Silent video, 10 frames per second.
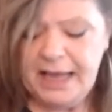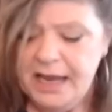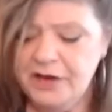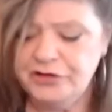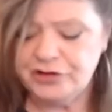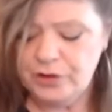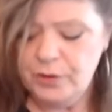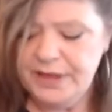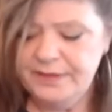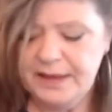it's
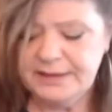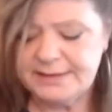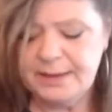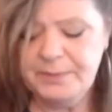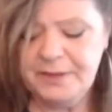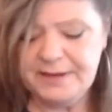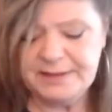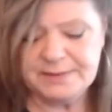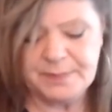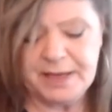showing that some of
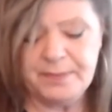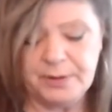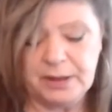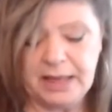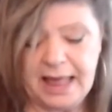these people